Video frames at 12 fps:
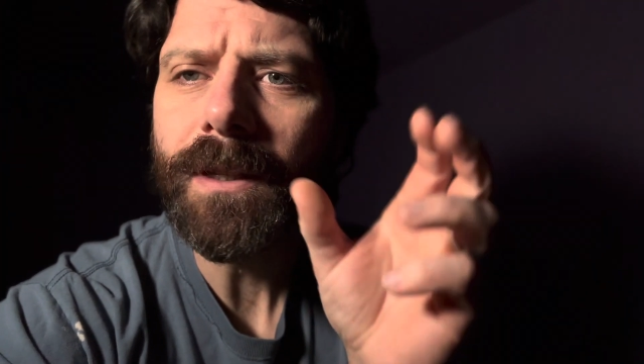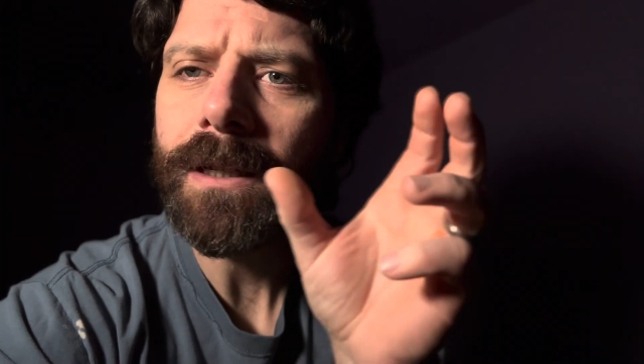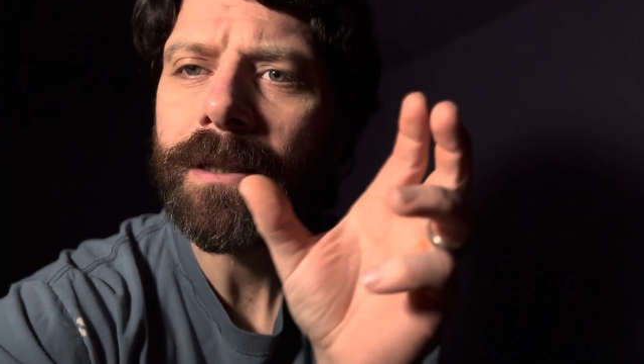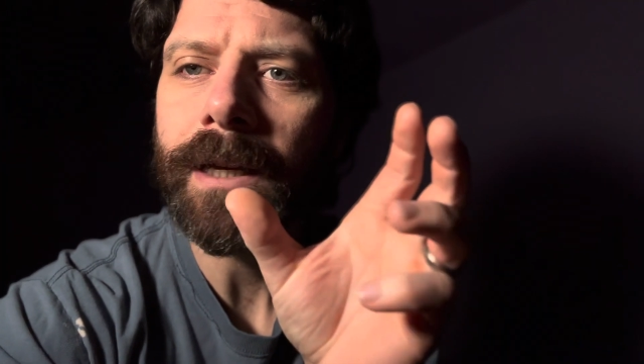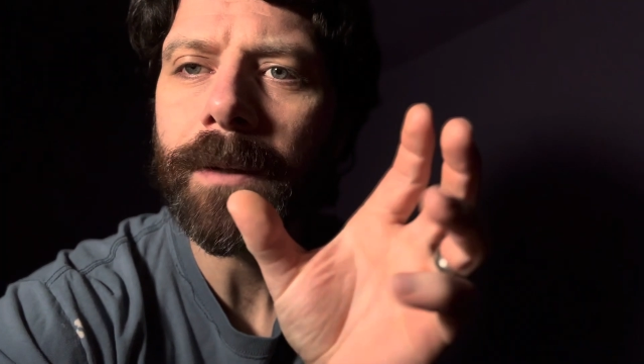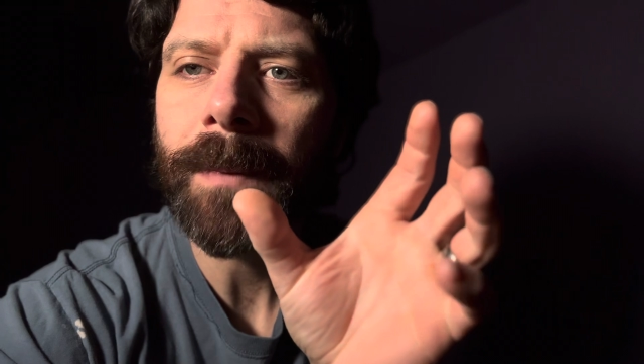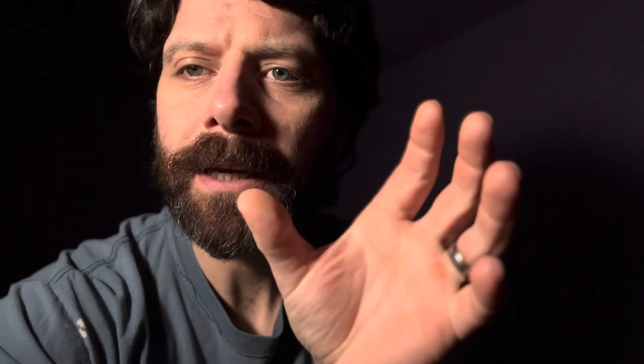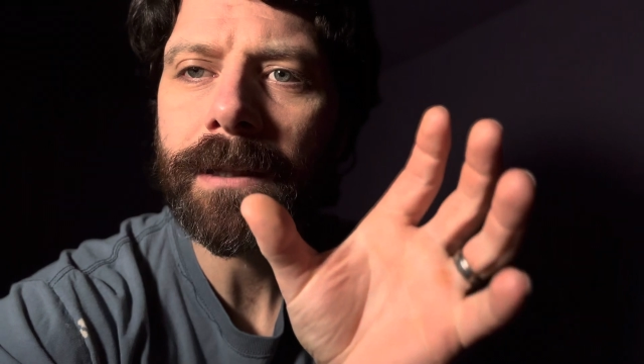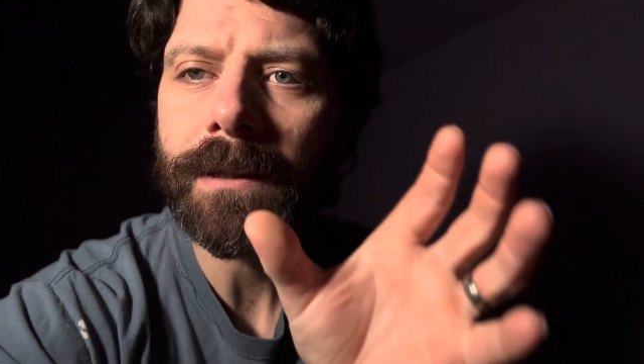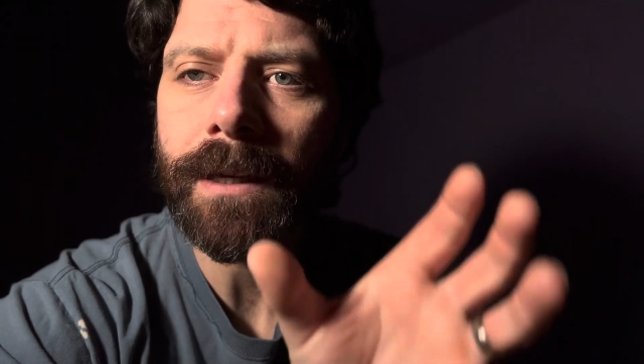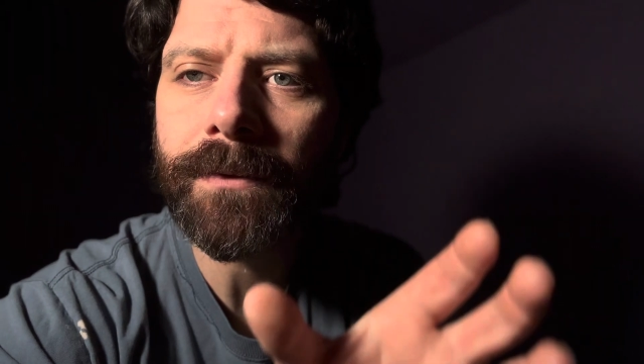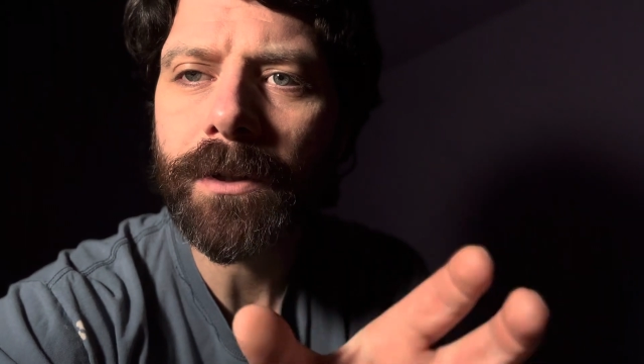like make
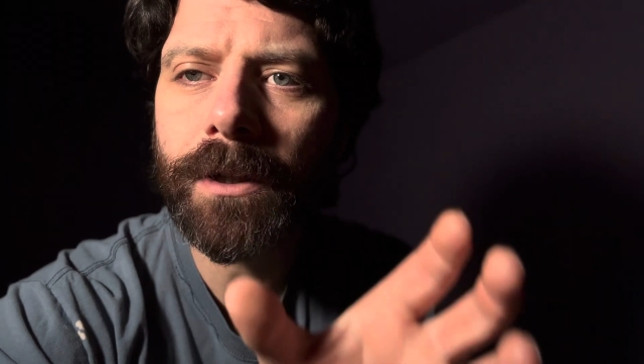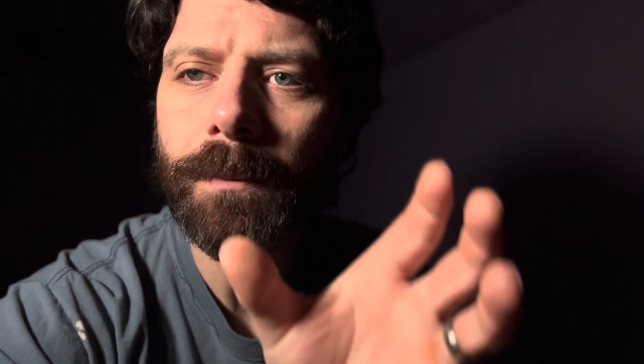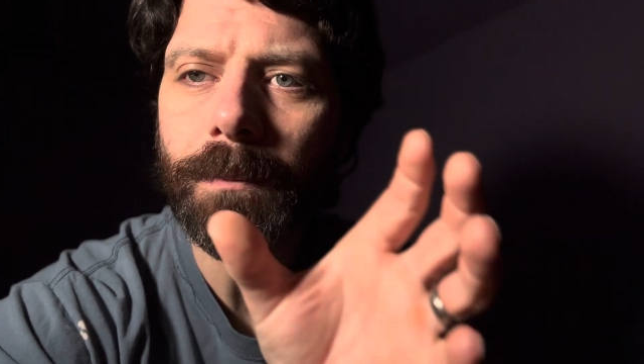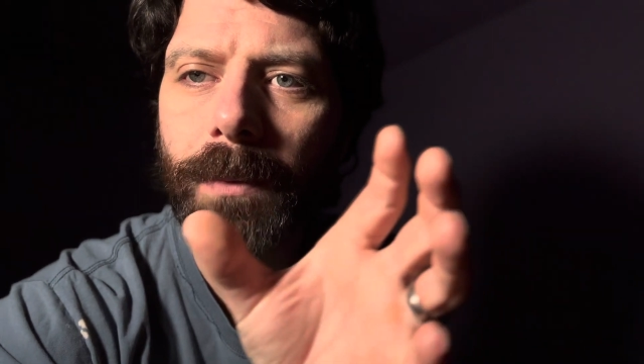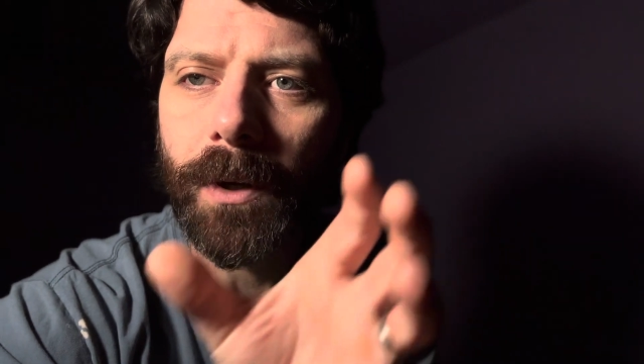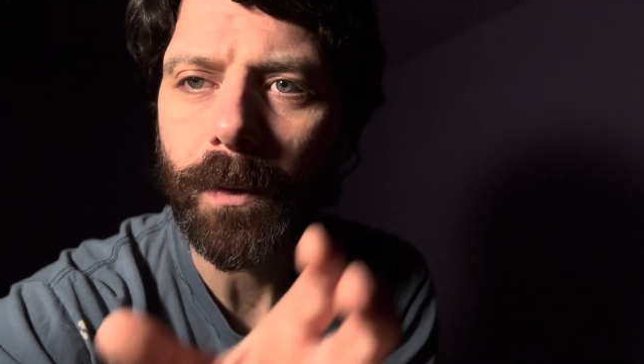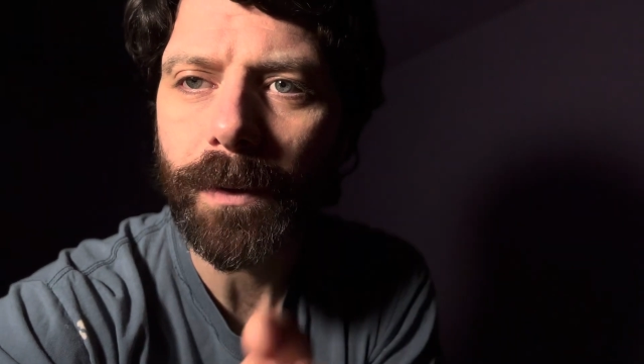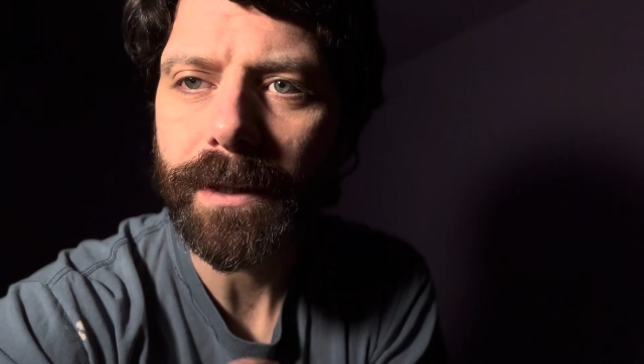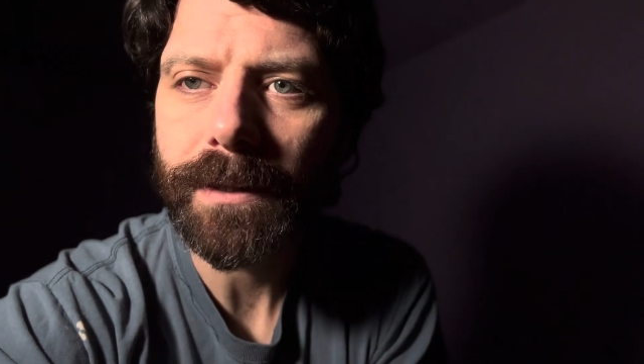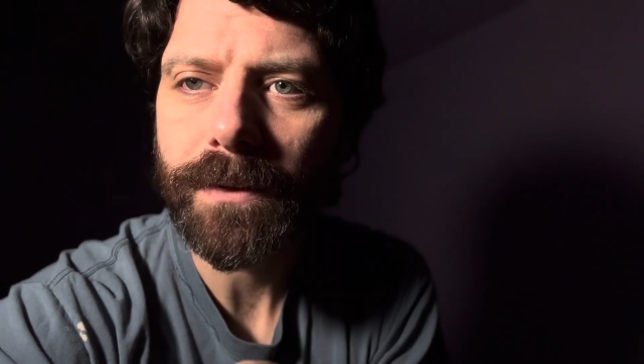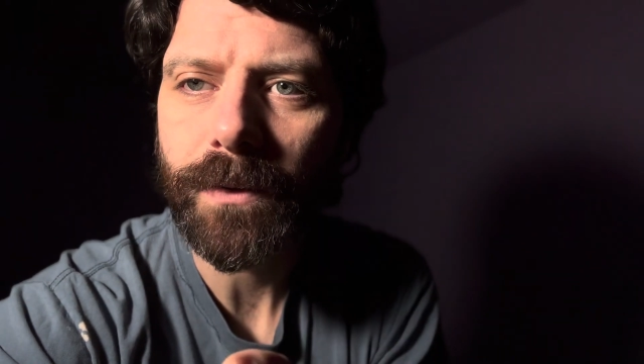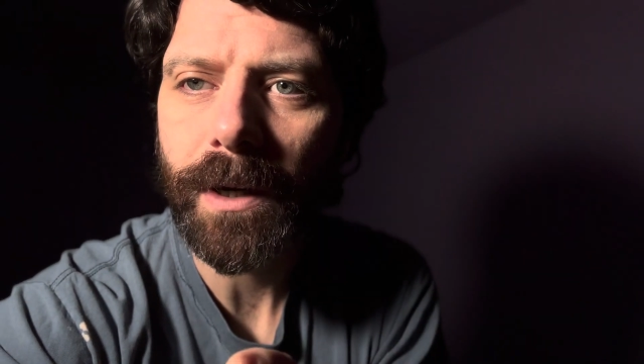level
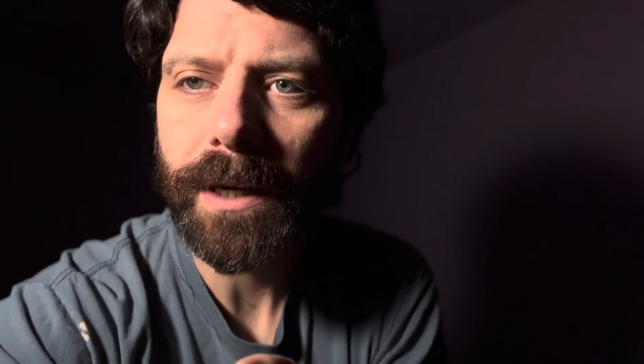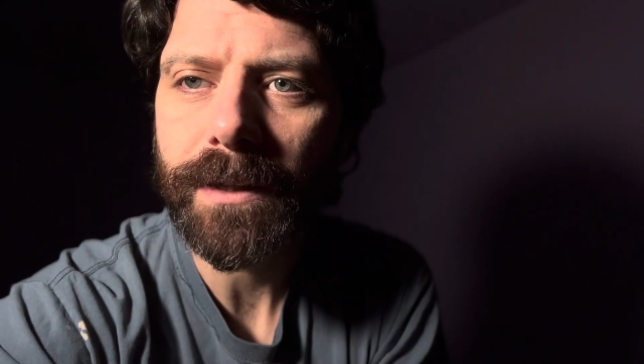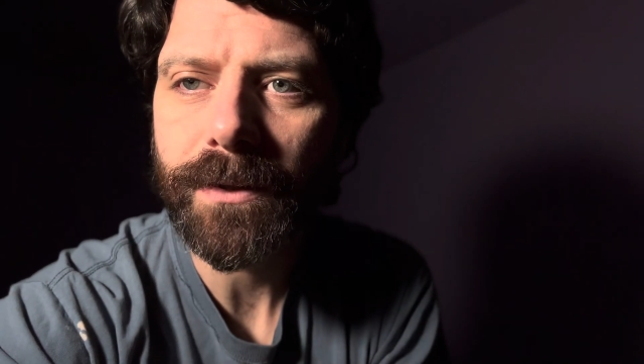components, right?